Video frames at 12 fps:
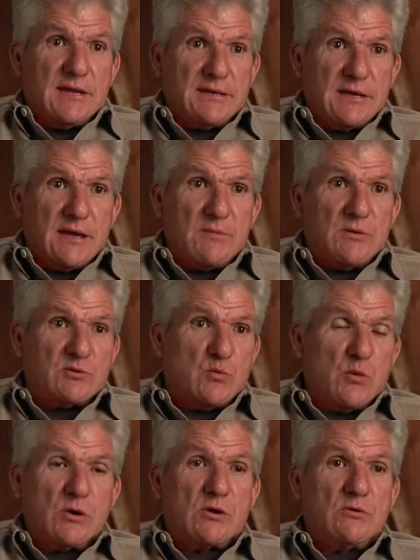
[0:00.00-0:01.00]
Thank you for
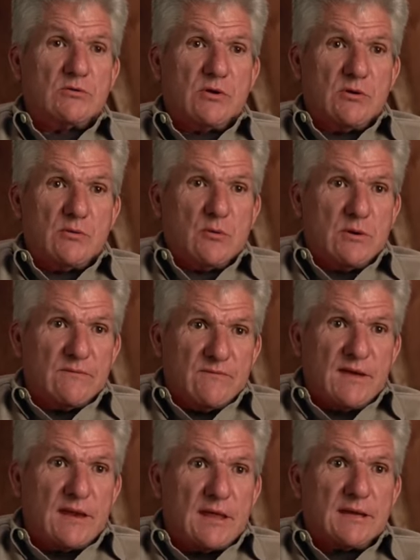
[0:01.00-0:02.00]
listening.
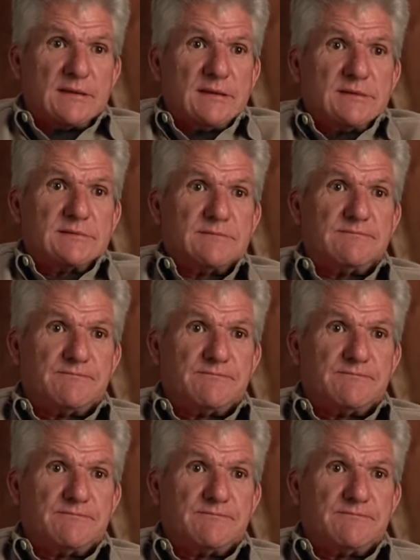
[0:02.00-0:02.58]
If you enjoyed this